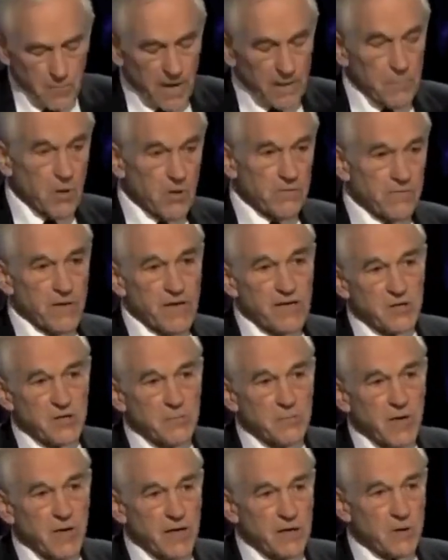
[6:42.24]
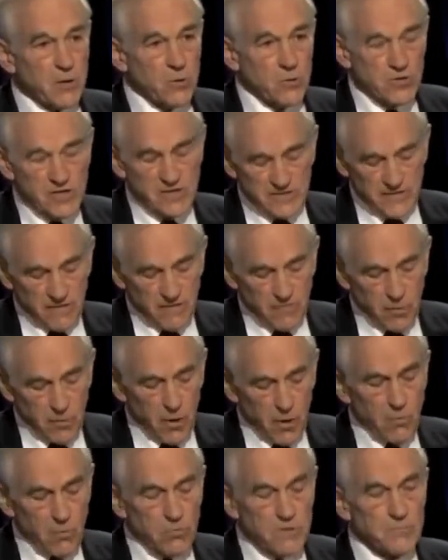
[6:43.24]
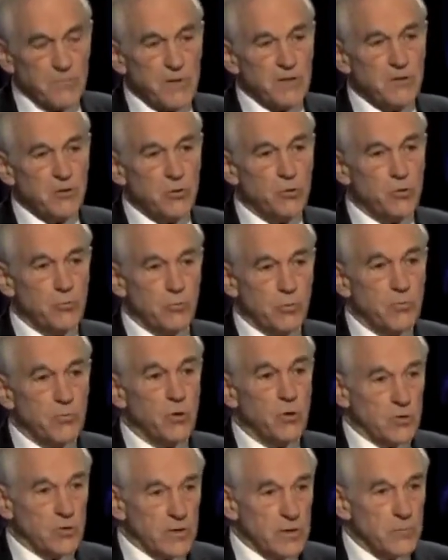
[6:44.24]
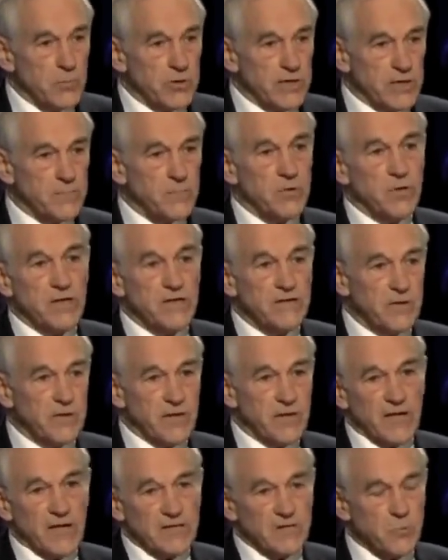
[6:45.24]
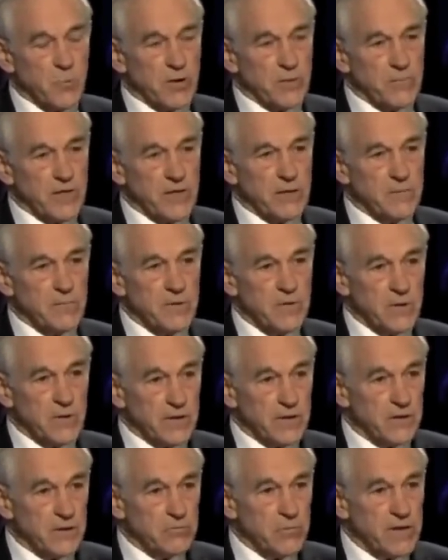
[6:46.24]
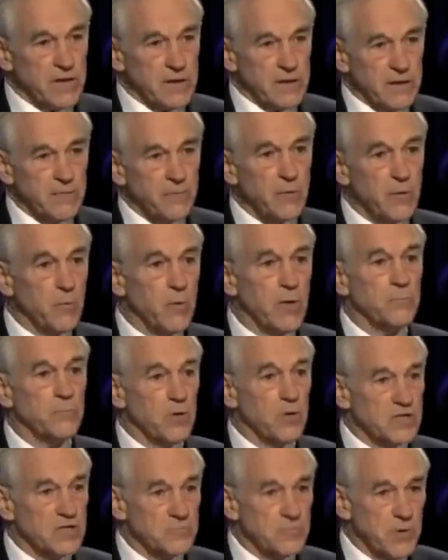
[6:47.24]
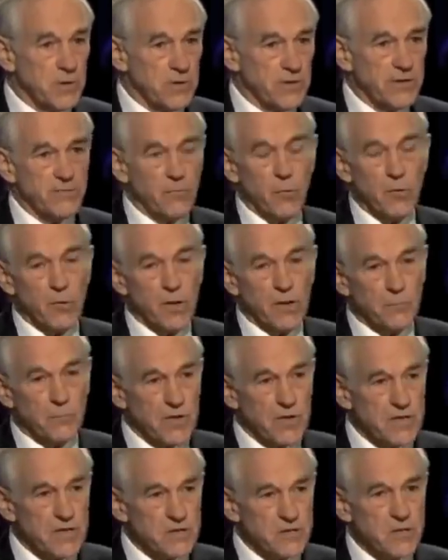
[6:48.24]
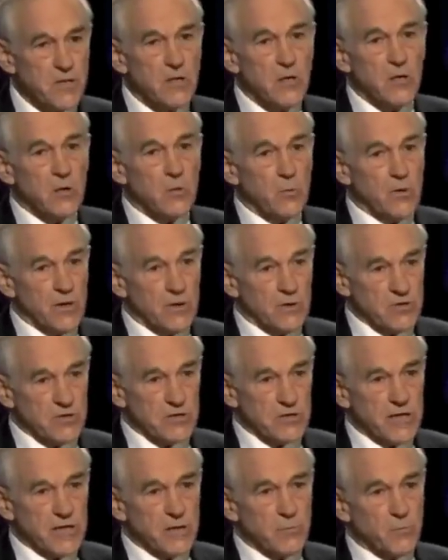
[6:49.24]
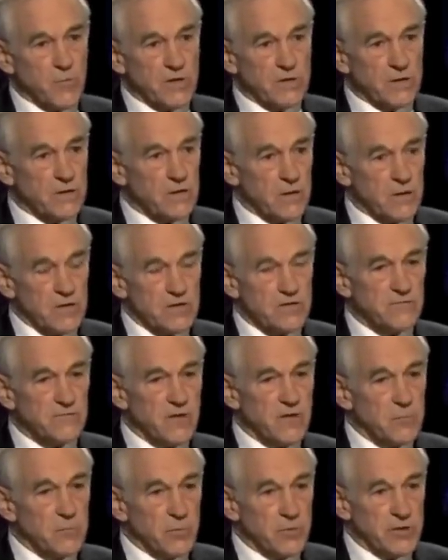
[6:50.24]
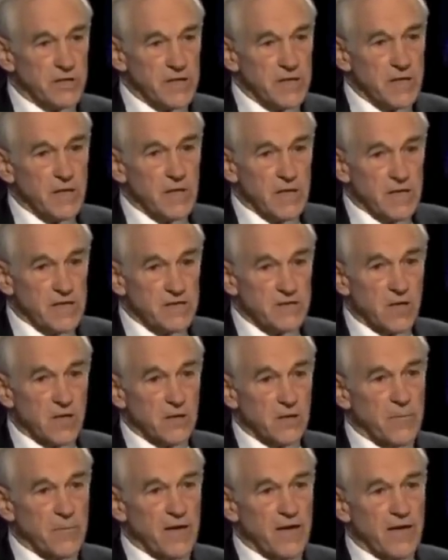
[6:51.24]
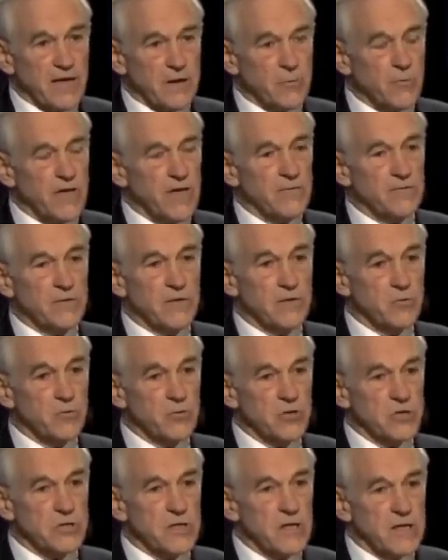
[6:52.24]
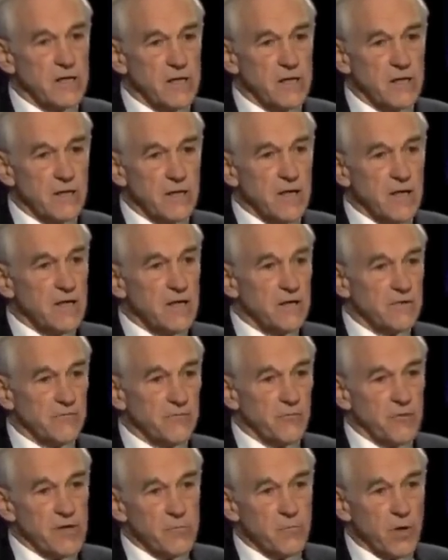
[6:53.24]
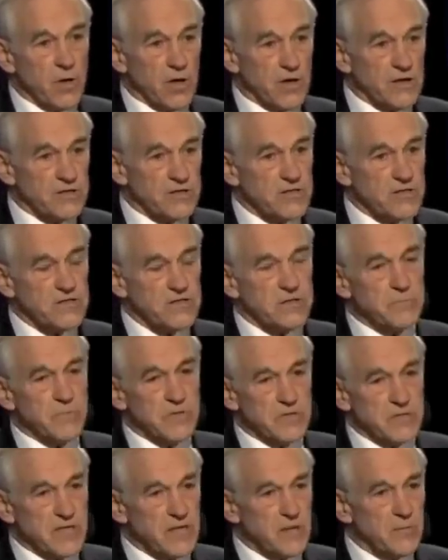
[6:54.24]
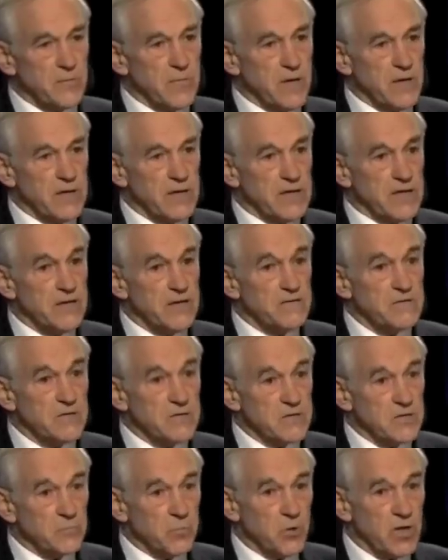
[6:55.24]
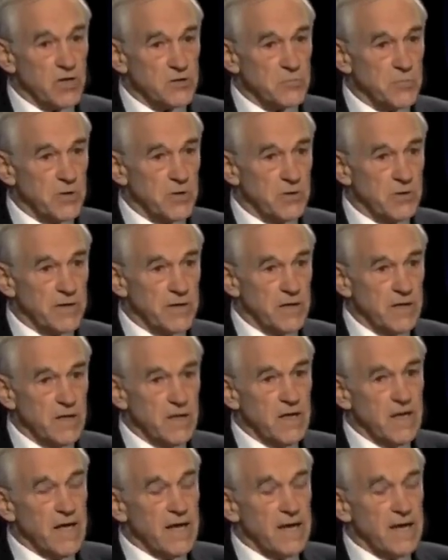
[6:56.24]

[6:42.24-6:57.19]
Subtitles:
My motivation, my goals has always been to promote liberty, believing that's what made America great. If we want prosperity, if we want peace, we understand what the cause of liberty is all about, and we have to understand that a free market system and sound money gives us the prosperity,